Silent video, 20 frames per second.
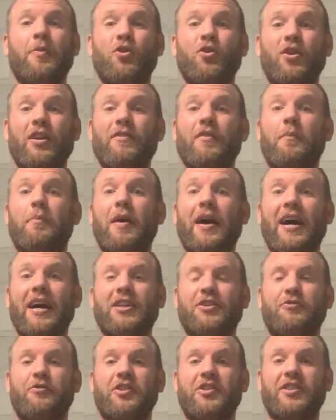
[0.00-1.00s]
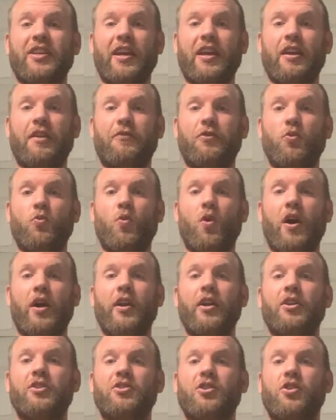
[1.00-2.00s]
You can even pause for a second if you
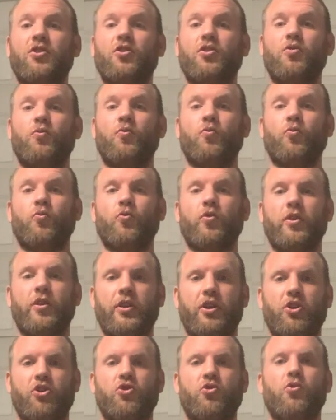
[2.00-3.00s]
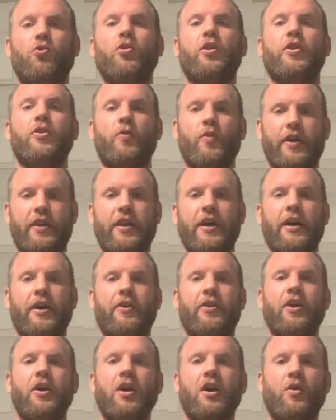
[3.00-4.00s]
want and really control it on the way
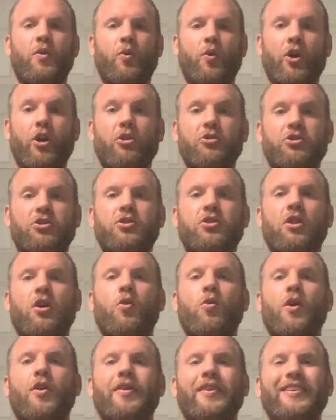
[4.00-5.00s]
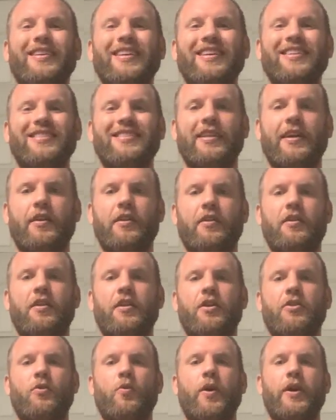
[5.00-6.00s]
down. We wanna go slower on the descend than
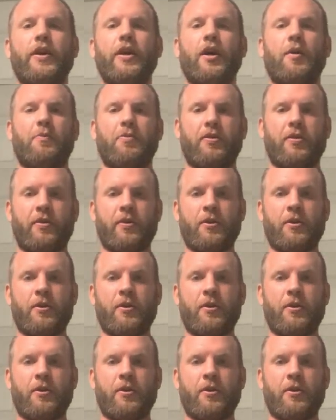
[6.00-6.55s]
on the way up.